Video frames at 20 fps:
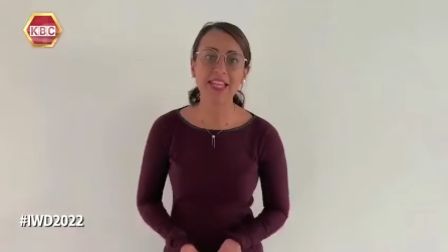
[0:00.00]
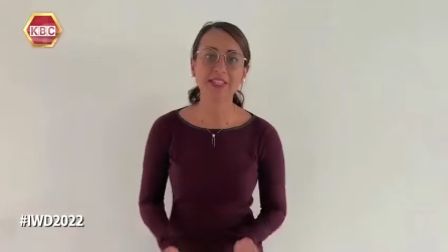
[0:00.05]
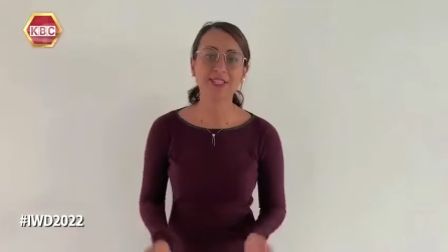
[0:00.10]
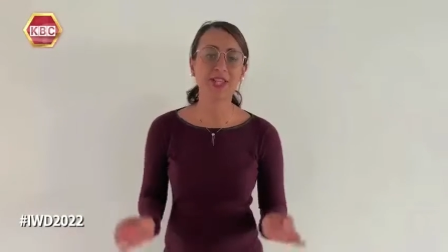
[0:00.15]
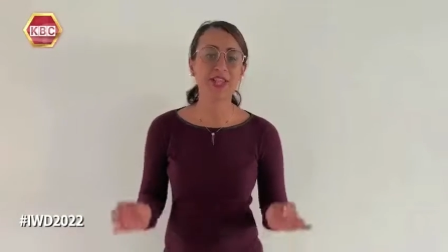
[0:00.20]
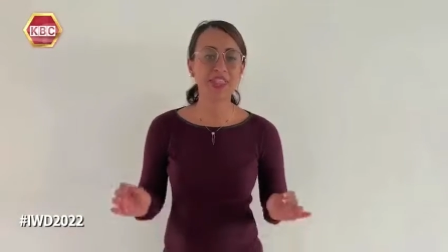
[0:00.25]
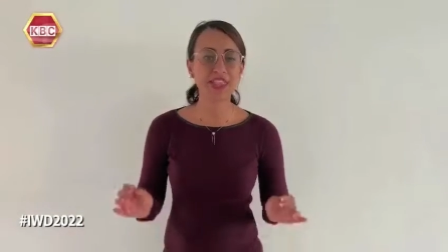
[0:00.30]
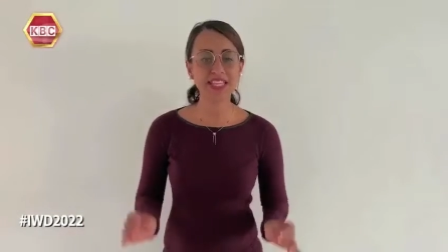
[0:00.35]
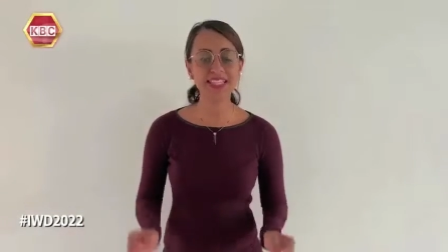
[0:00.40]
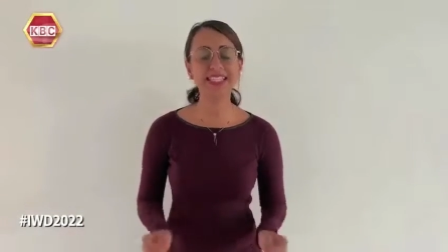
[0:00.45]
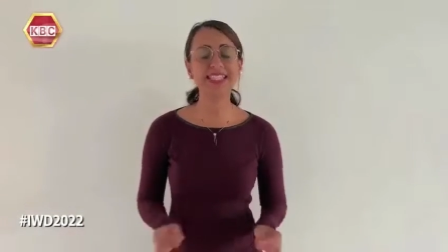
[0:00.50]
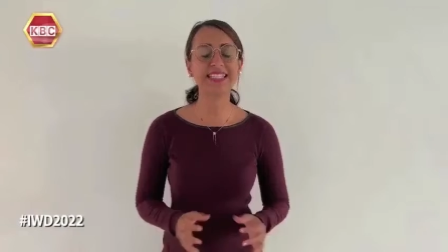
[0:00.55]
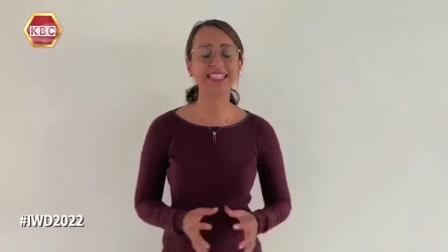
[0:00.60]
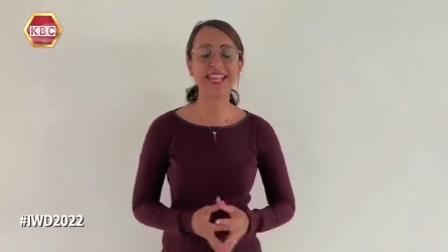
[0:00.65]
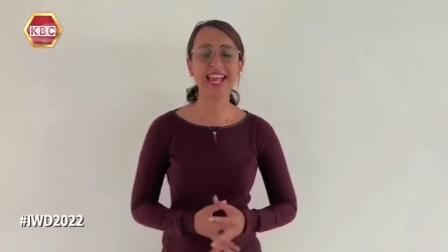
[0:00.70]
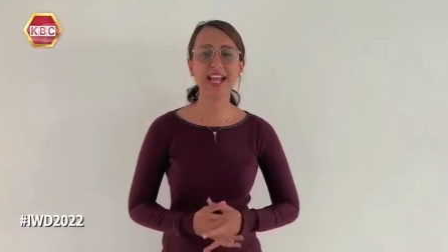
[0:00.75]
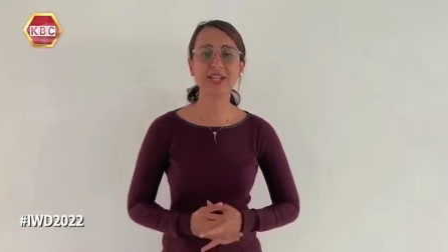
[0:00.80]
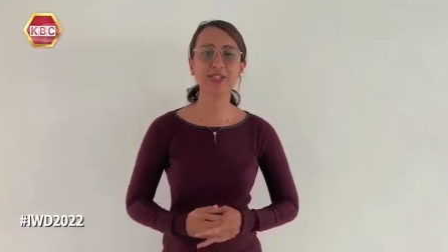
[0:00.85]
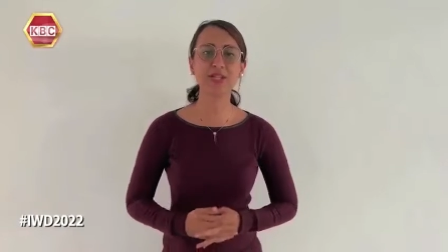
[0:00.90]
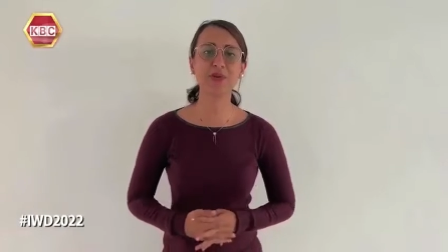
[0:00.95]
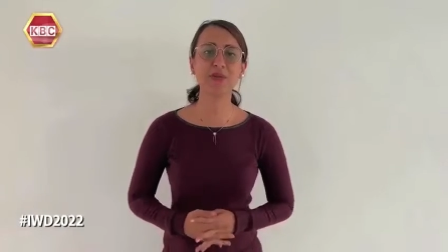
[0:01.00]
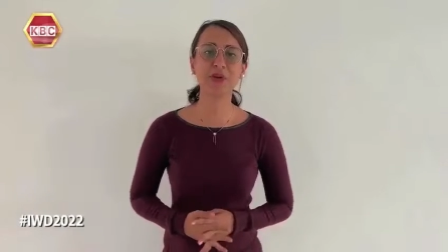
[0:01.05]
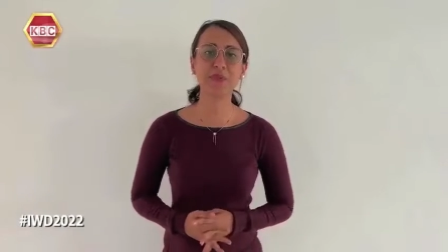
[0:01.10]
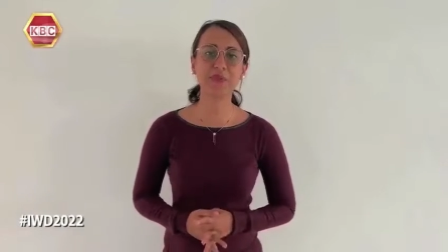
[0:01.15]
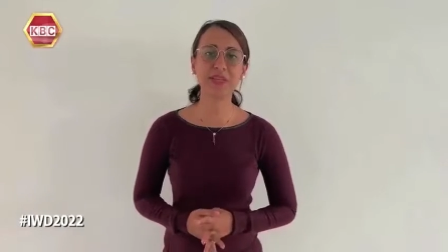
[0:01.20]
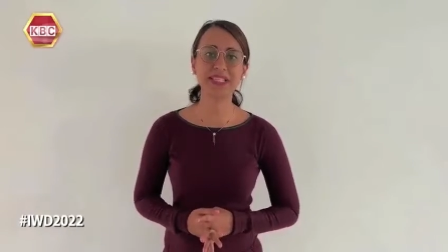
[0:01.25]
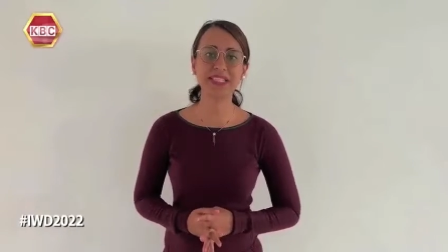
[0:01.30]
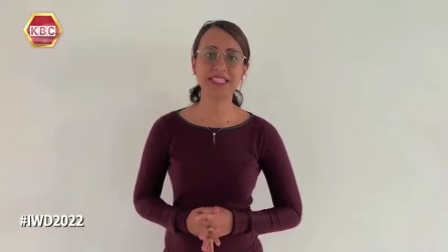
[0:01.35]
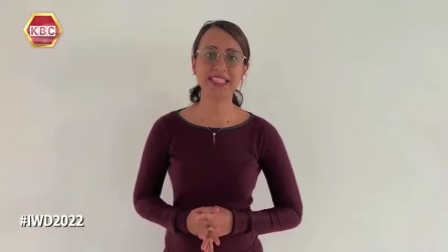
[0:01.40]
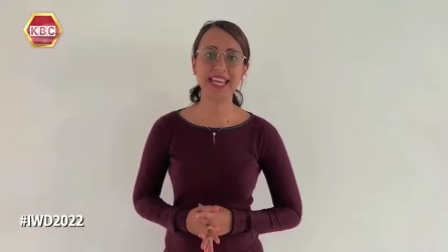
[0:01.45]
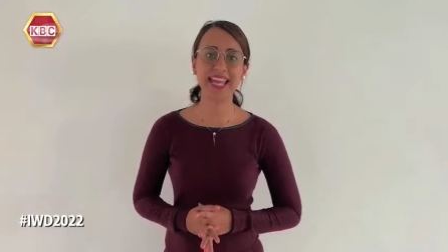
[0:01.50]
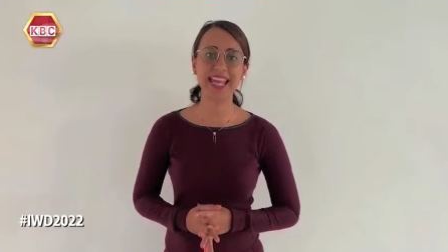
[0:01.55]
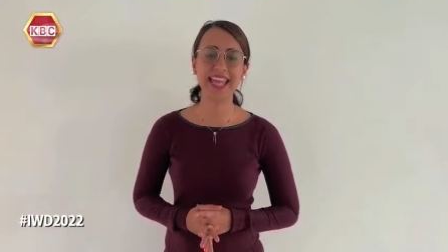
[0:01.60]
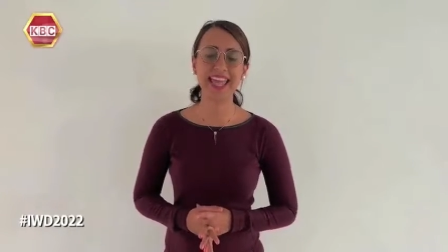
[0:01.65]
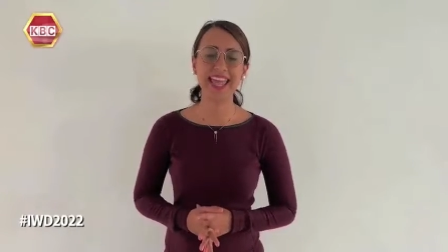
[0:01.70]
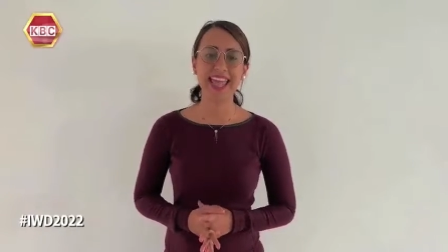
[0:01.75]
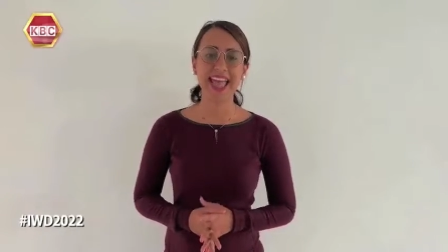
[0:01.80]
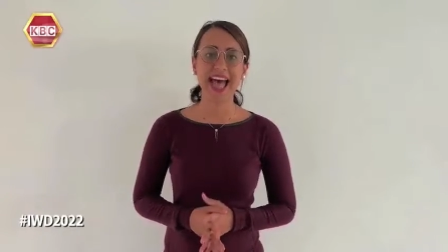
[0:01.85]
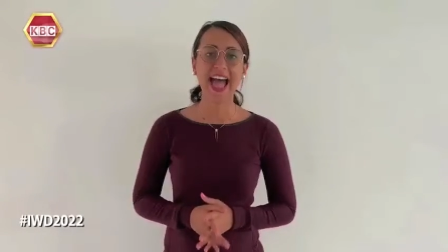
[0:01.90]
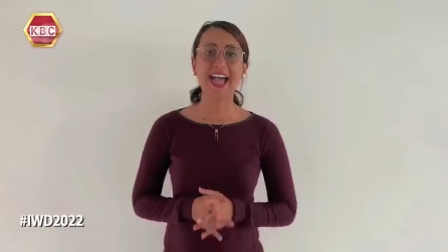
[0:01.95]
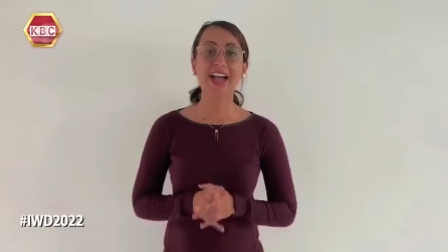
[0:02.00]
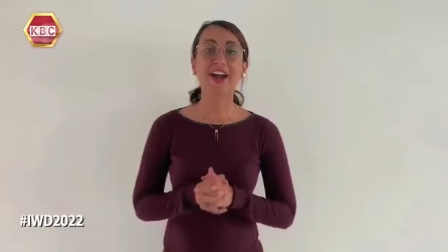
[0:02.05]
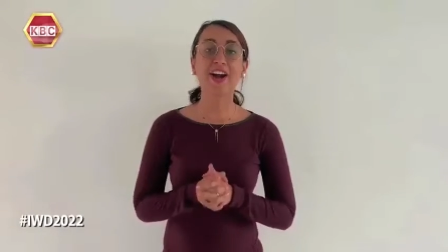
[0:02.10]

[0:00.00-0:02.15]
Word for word: So, this International Women's Day,